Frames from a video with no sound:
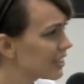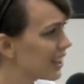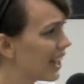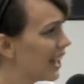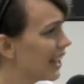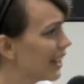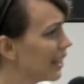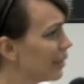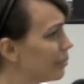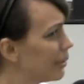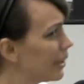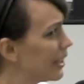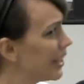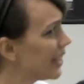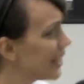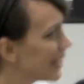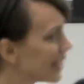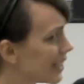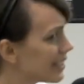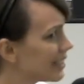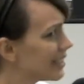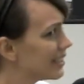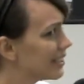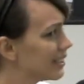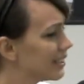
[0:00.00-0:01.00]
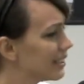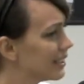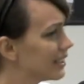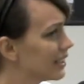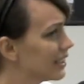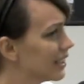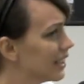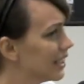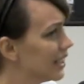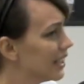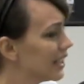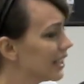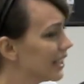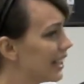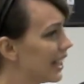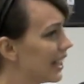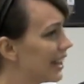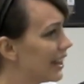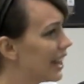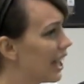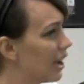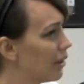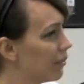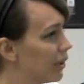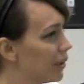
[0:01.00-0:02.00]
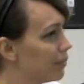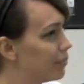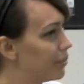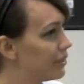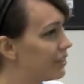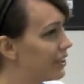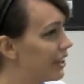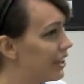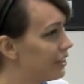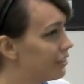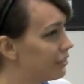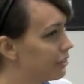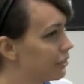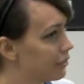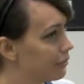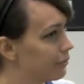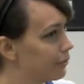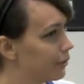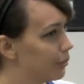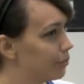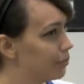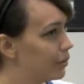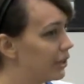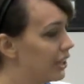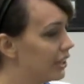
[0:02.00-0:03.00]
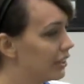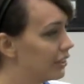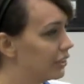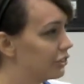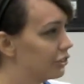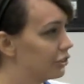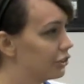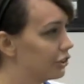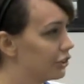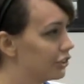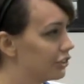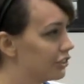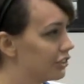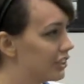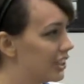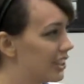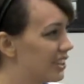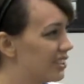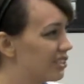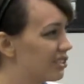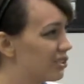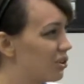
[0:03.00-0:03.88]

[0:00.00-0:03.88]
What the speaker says: is kind of beginning to get that reputation for being a church that